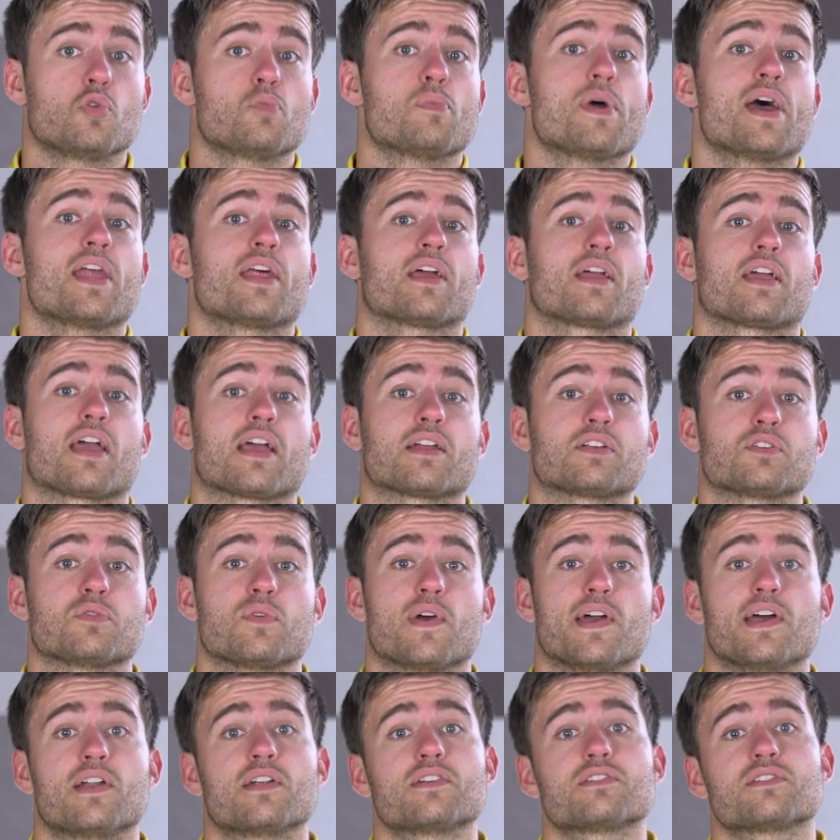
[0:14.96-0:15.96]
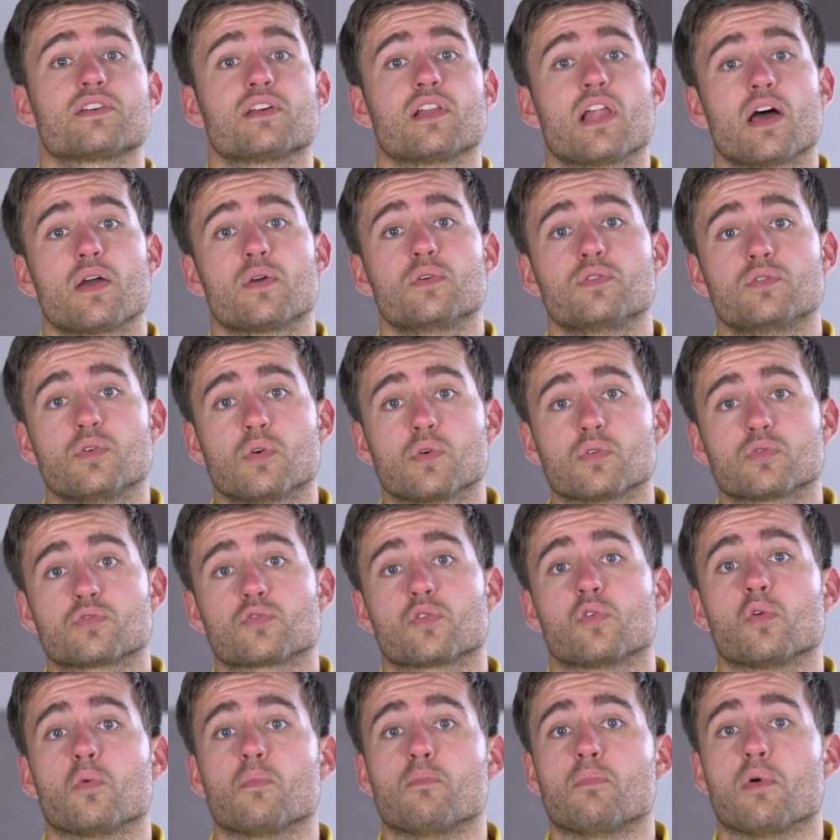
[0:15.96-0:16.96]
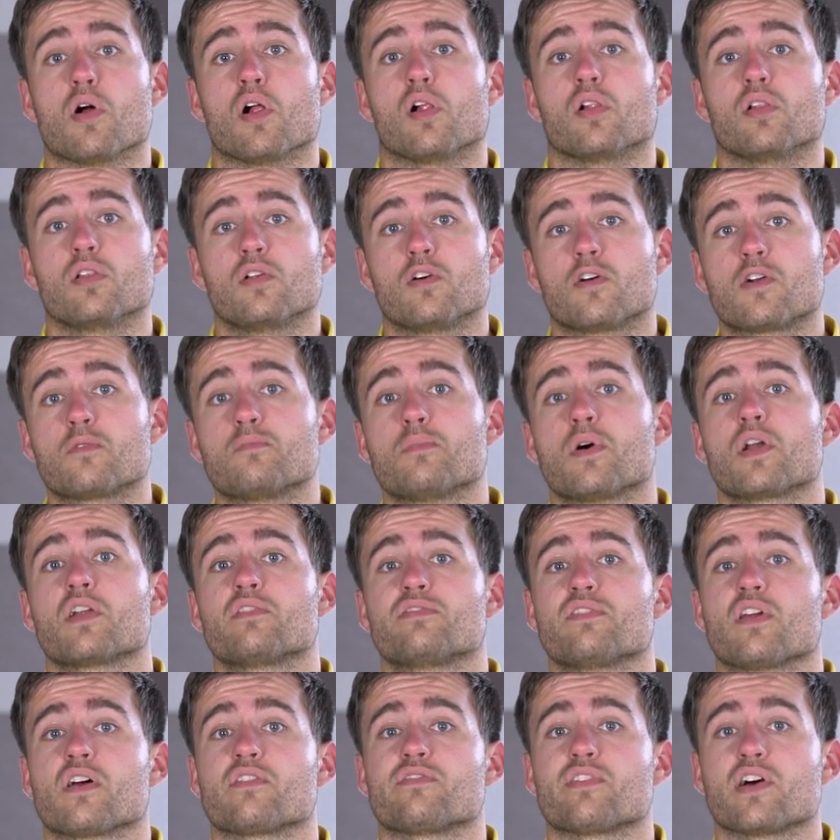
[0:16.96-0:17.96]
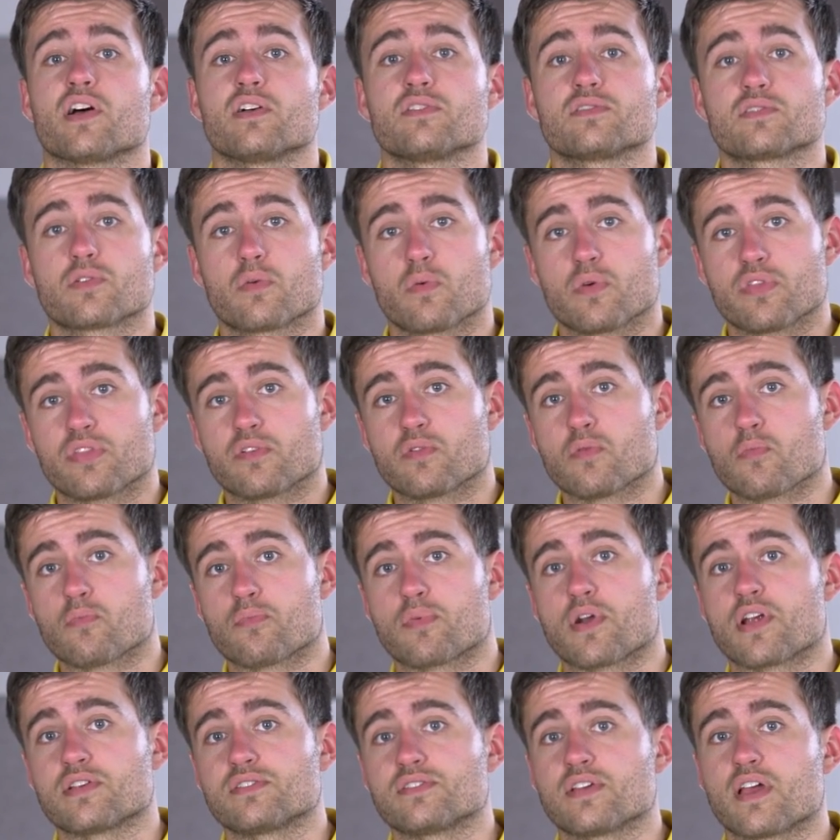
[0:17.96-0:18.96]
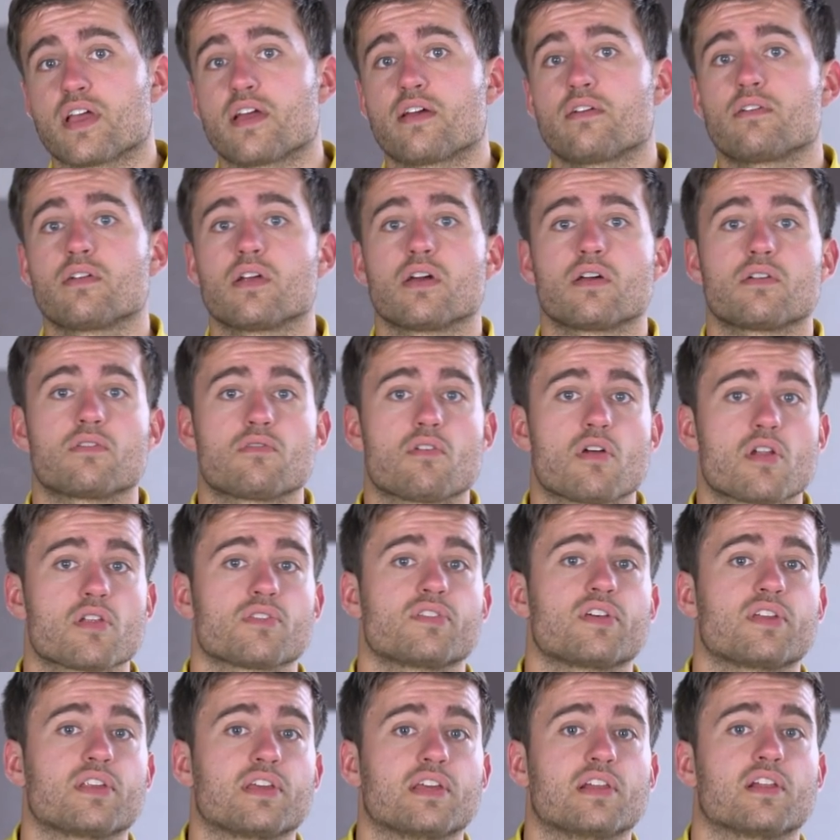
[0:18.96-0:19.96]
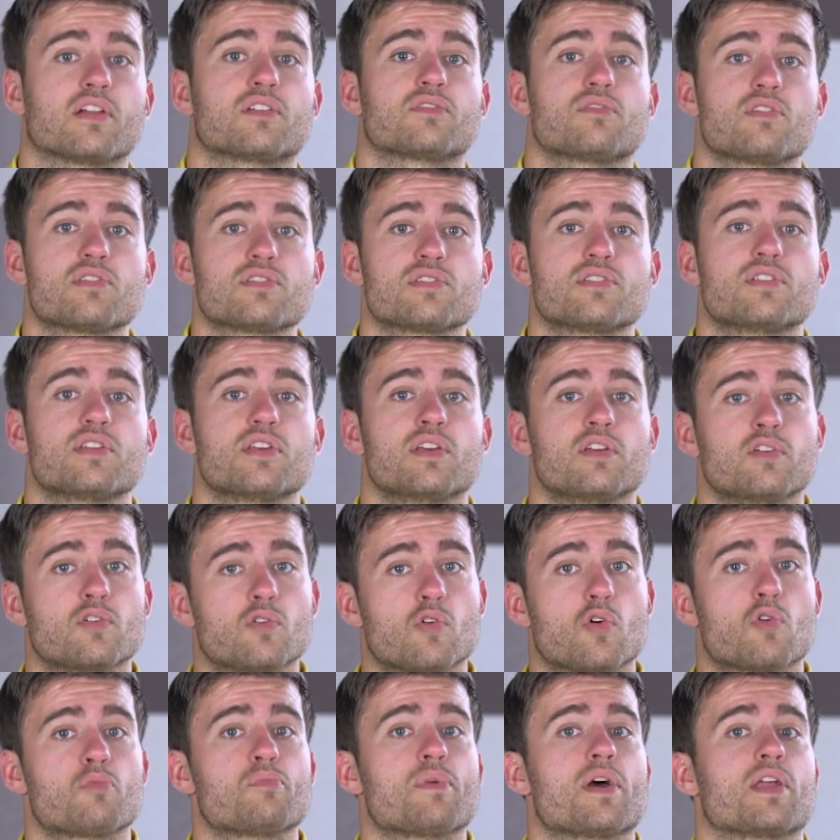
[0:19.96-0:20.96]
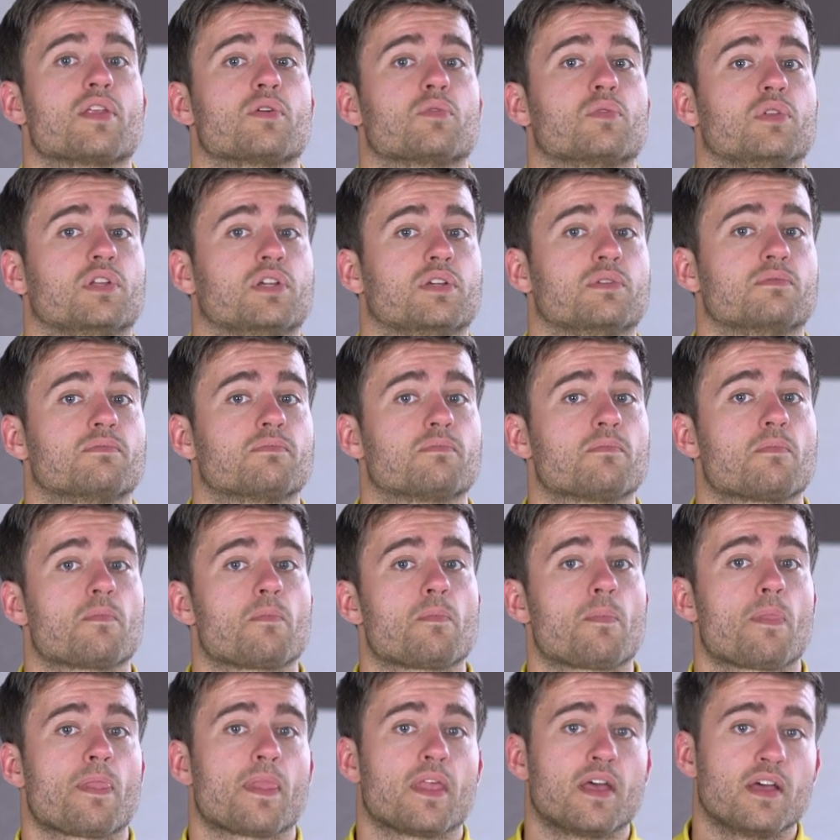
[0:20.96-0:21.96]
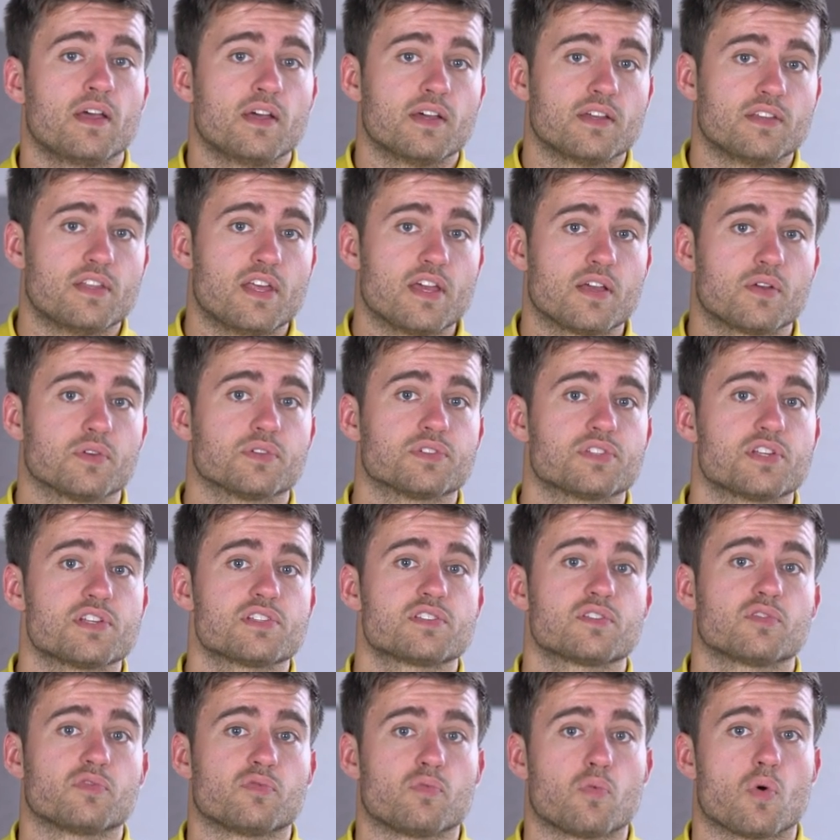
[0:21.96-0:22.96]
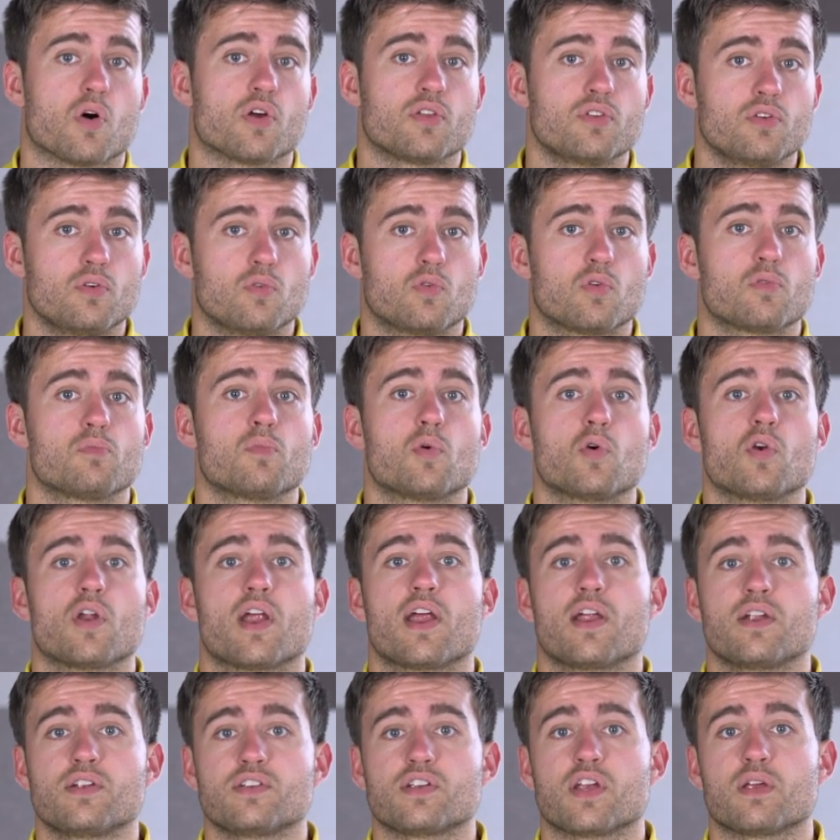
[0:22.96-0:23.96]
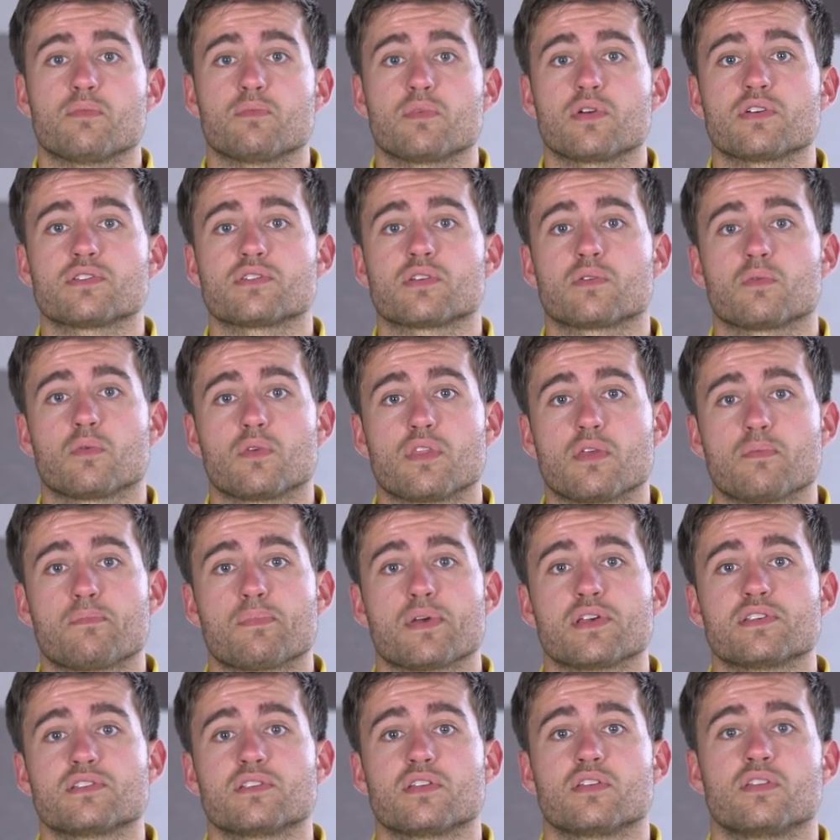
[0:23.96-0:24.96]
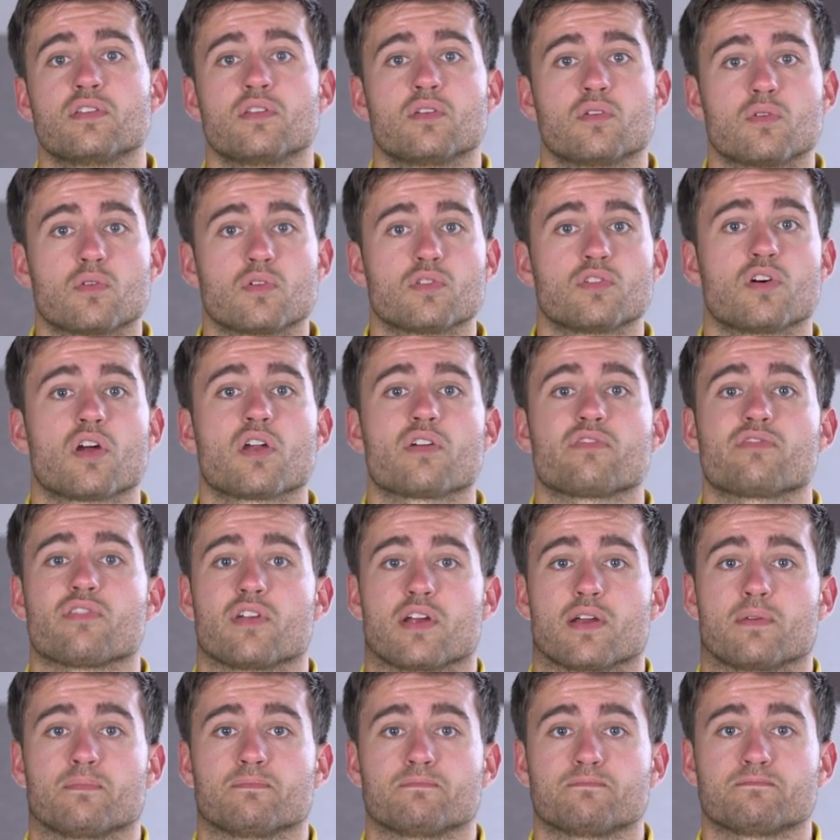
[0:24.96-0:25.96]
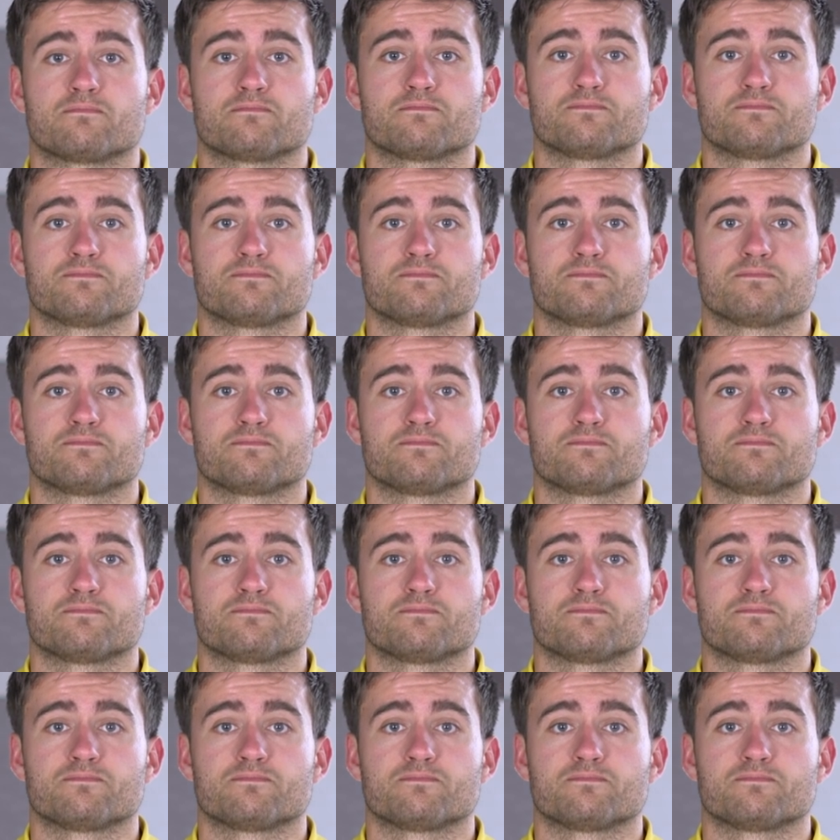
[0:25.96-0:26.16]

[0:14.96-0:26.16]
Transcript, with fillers: Pneumatic actuators allow you to control ball or butterfly valves with compressed air rather than electricity or manually. They consist of one or more air chambers with a piston or diaphragm